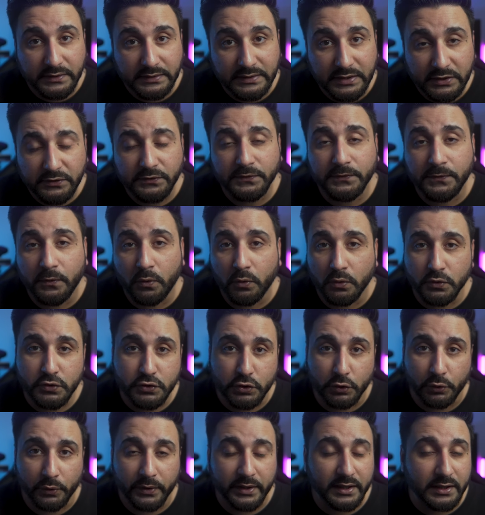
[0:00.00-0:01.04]
in this
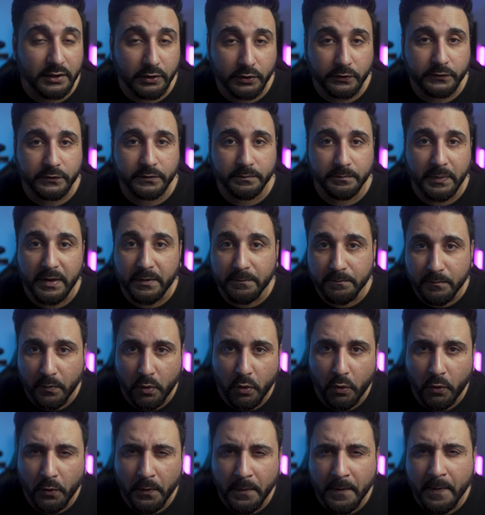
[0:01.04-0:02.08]
photo, he looks a bit
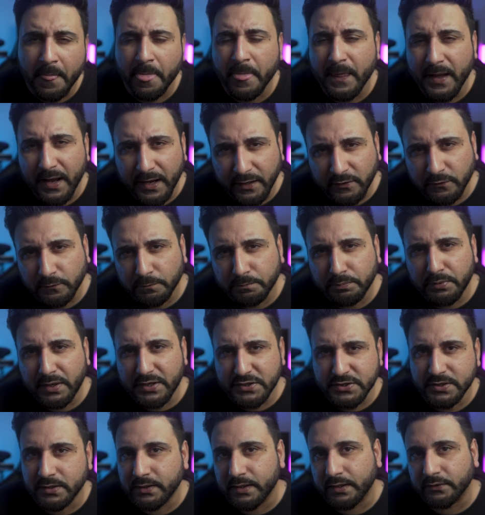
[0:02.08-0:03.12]
more
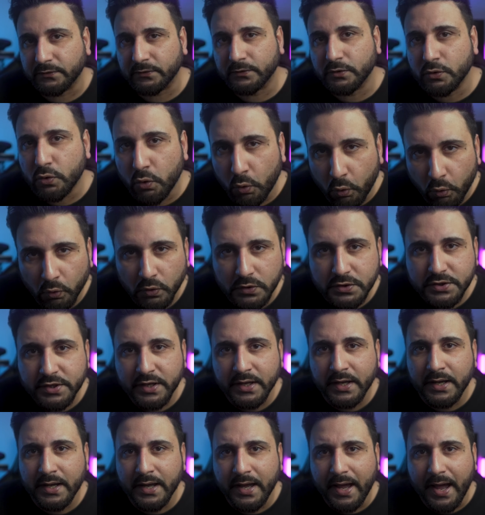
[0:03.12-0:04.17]
expressionless, cold,
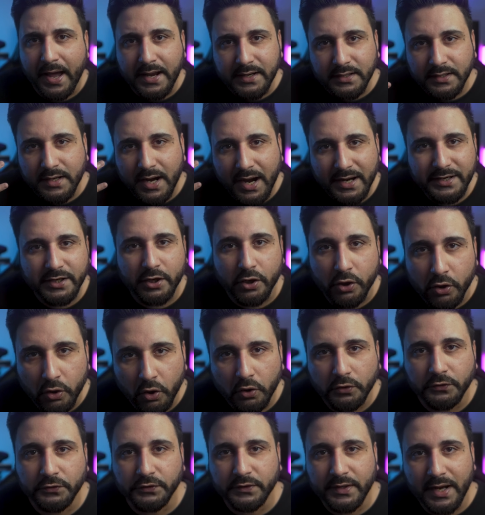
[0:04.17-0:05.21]
and kind of
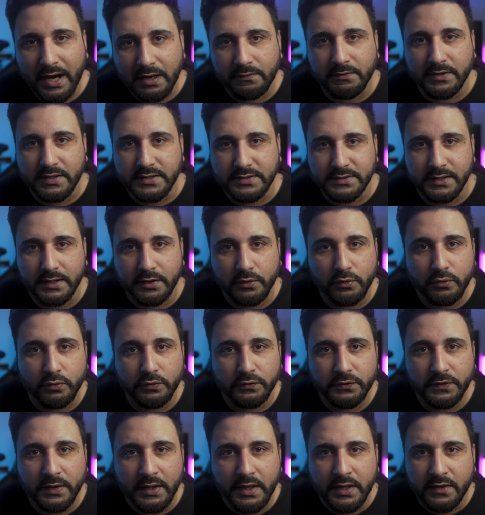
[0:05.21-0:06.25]
lost character
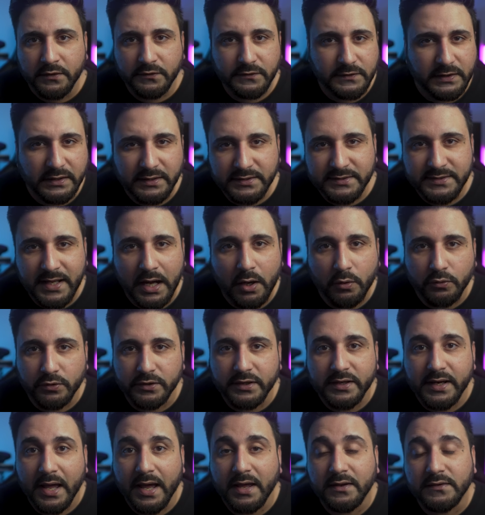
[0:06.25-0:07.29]
who's still
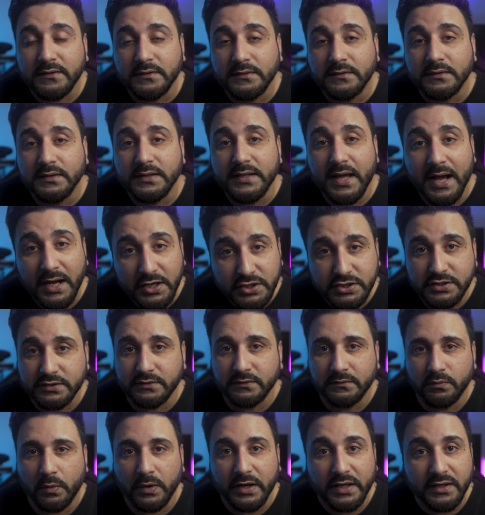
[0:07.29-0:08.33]
doubting at the
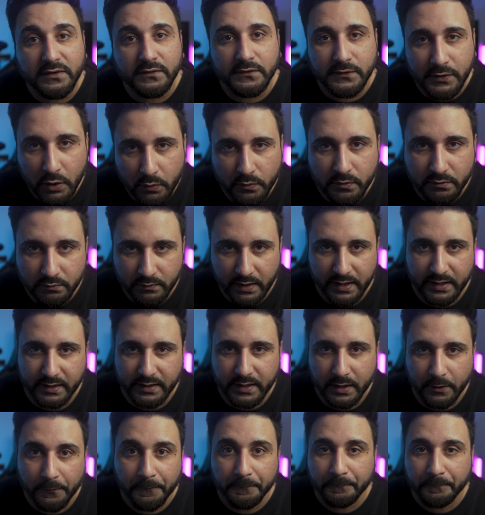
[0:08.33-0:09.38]
actions what he's doing right now.